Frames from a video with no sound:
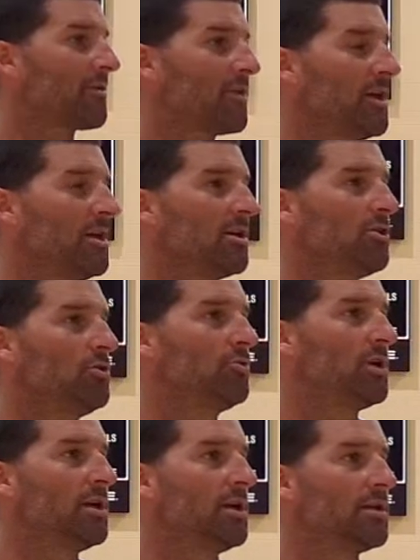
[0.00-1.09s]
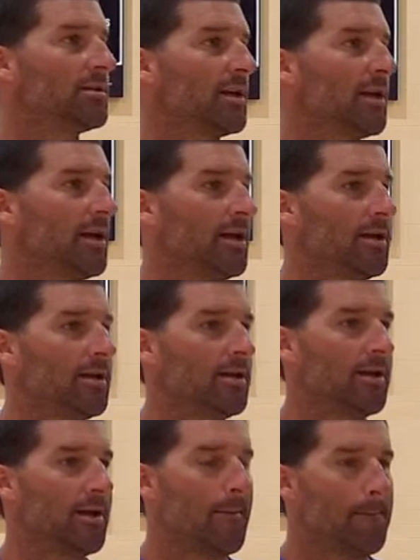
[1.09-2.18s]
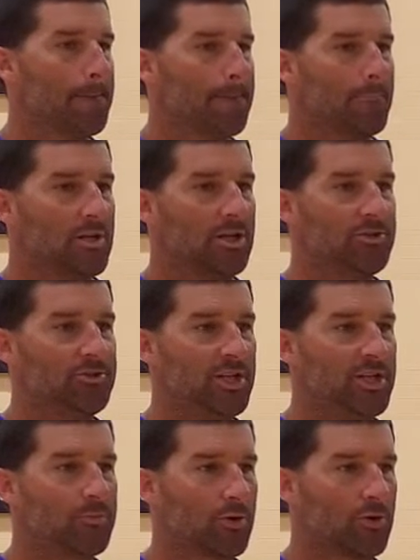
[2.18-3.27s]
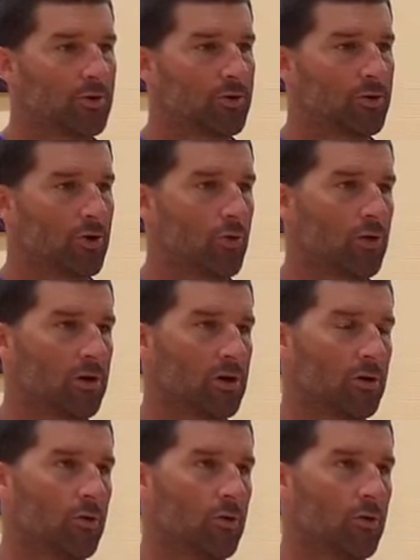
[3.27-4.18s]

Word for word: think you get a deeper or a,